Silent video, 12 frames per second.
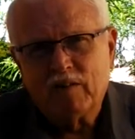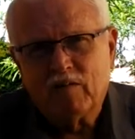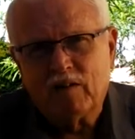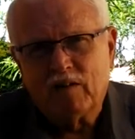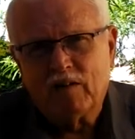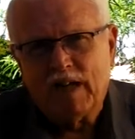
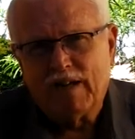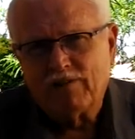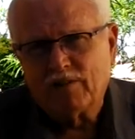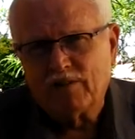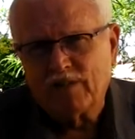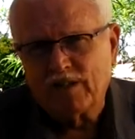Well,
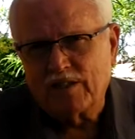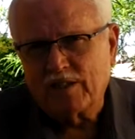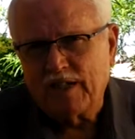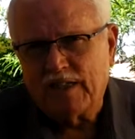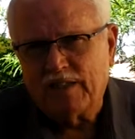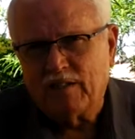after Jesus
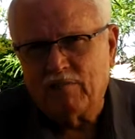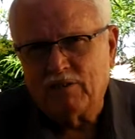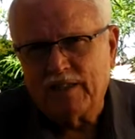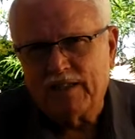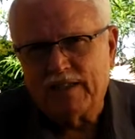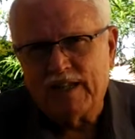had
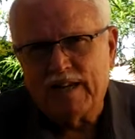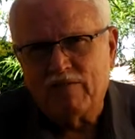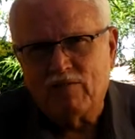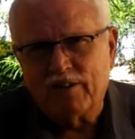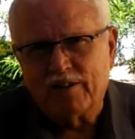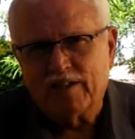completed
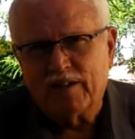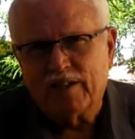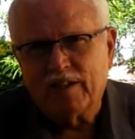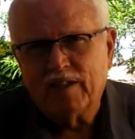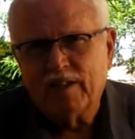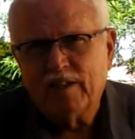
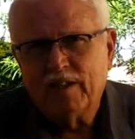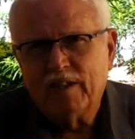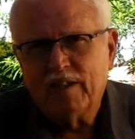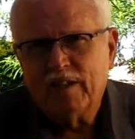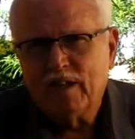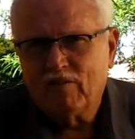everything,
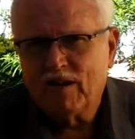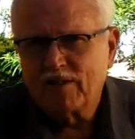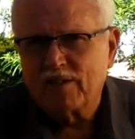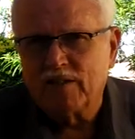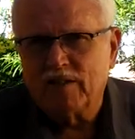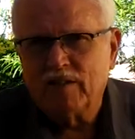he
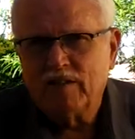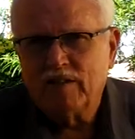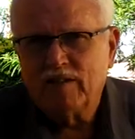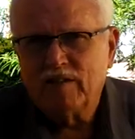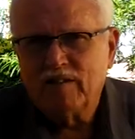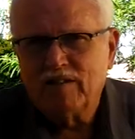rested.
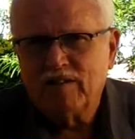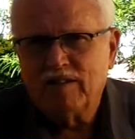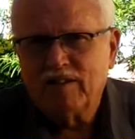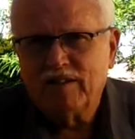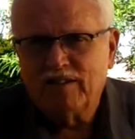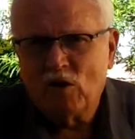
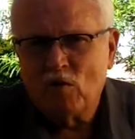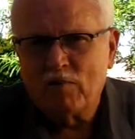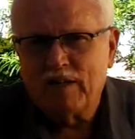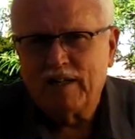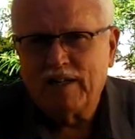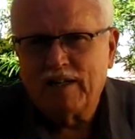
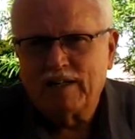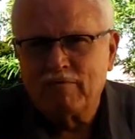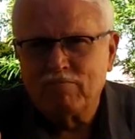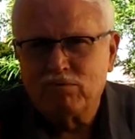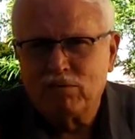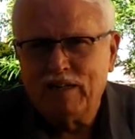Nobody
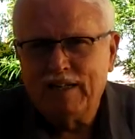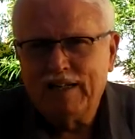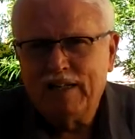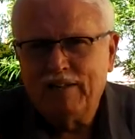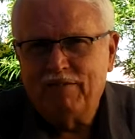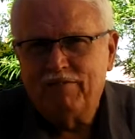
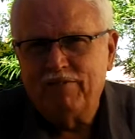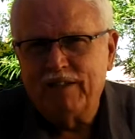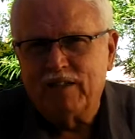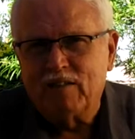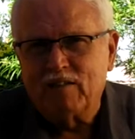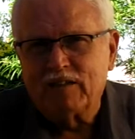completely
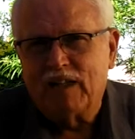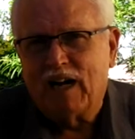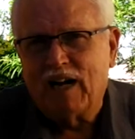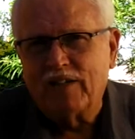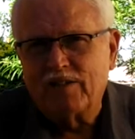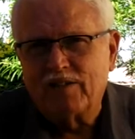filled
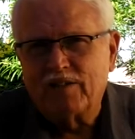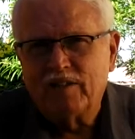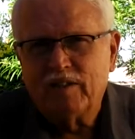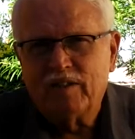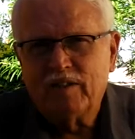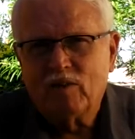God's
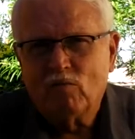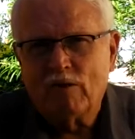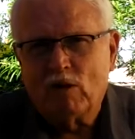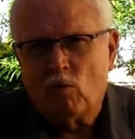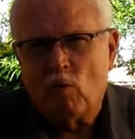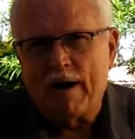
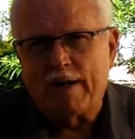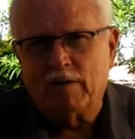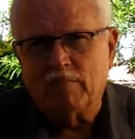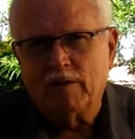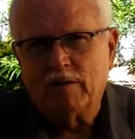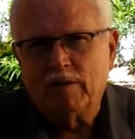
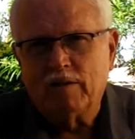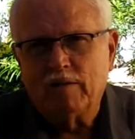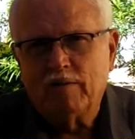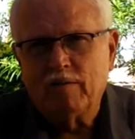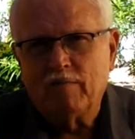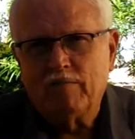requirement
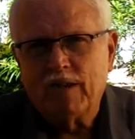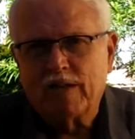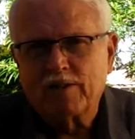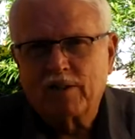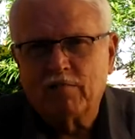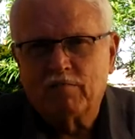
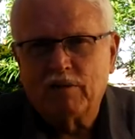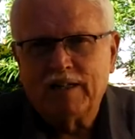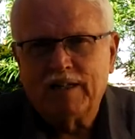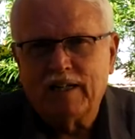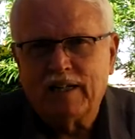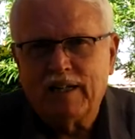as
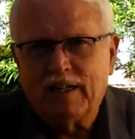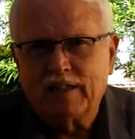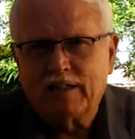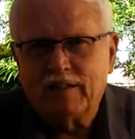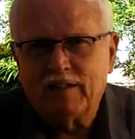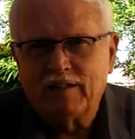completely and
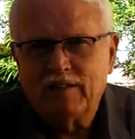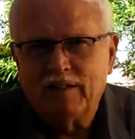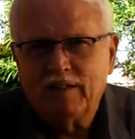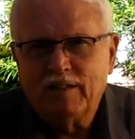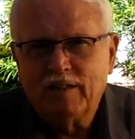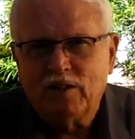con
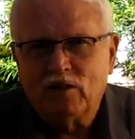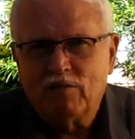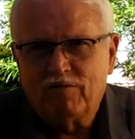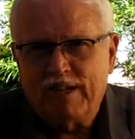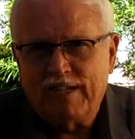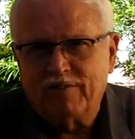you know,
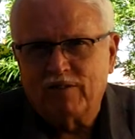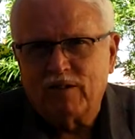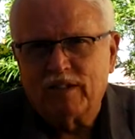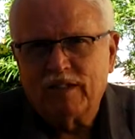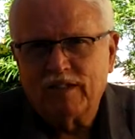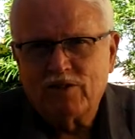
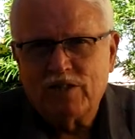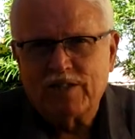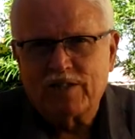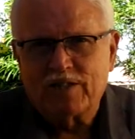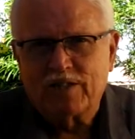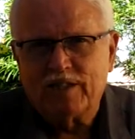faithfully as
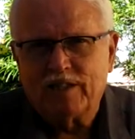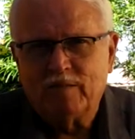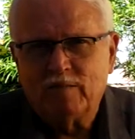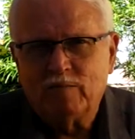Jesus did.